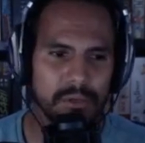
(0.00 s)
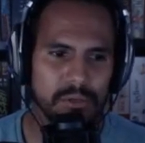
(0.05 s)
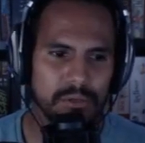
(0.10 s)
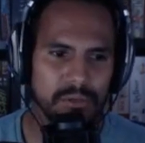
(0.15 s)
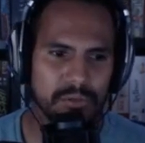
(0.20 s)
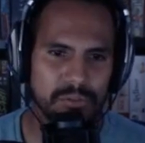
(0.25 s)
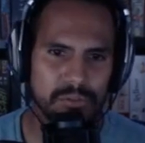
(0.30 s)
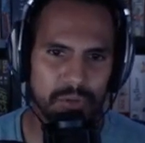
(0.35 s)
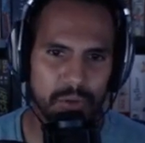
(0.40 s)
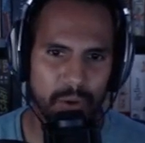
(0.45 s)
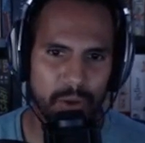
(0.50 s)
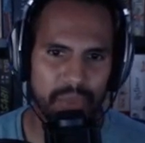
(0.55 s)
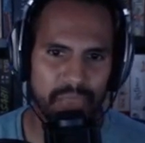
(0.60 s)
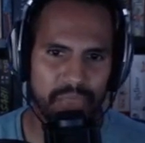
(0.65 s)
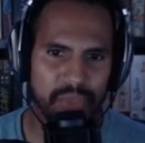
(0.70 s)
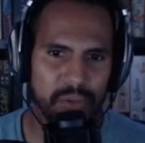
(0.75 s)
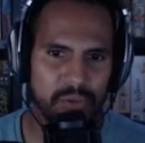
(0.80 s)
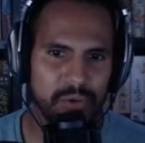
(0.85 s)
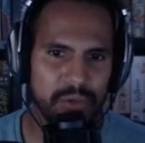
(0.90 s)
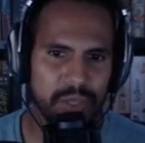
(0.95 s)
So I
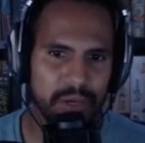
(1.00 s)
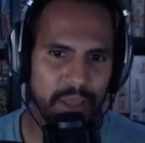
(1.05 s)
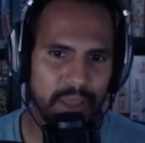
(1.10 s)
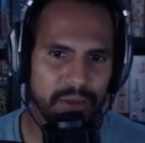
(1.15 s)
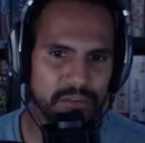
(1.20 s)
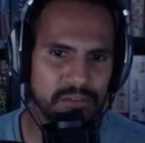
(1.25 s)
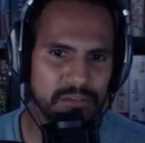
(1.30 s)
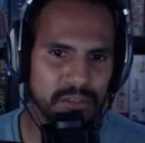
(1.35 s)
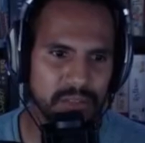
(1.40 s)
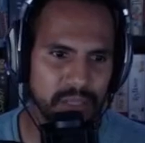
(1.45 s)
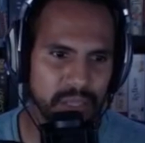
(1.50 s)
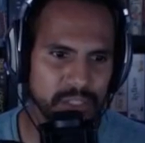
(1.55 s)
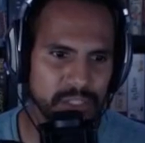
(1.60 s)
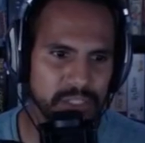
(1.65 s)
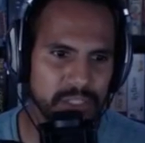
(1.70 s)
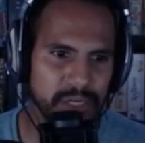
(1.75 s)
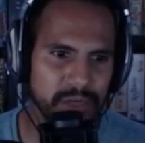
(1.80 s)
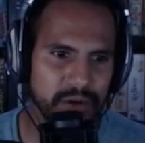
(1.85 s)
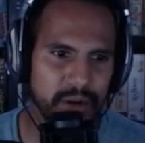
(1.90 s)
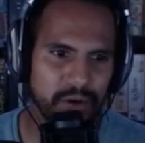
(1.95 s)
think you get access to
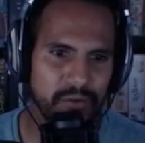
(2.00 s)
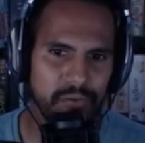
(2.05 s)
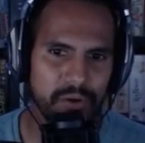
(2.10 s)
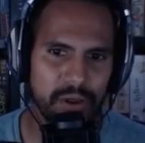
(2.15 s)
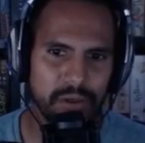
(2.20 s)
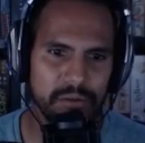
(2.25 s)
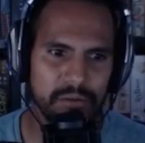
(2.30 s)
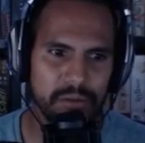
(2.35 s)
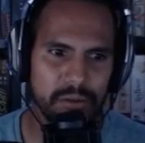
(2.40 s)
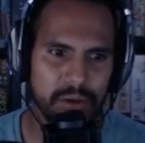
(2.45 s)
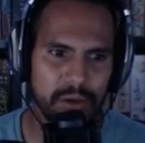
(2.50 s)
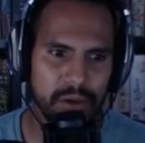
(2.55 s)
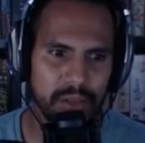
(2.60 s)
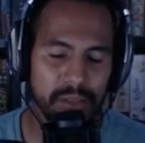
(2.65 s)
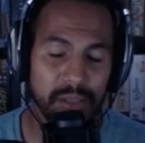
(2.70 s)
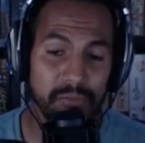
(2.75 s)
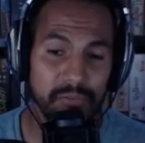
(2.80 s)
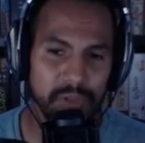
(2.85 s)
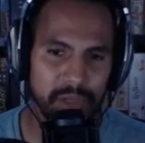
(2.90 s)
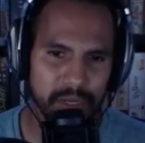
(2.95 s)
legendary at
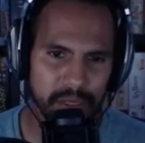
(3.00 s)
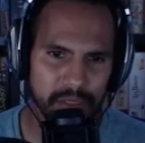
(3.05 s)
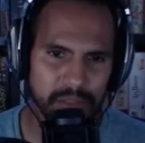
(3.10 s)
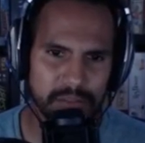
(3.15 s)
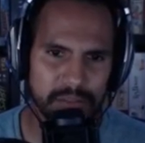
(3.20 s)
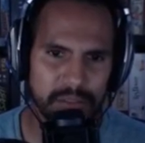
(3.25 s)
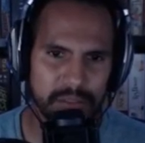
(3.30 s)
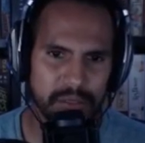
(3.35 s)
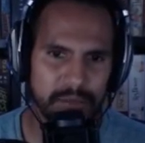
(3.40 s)
level 8.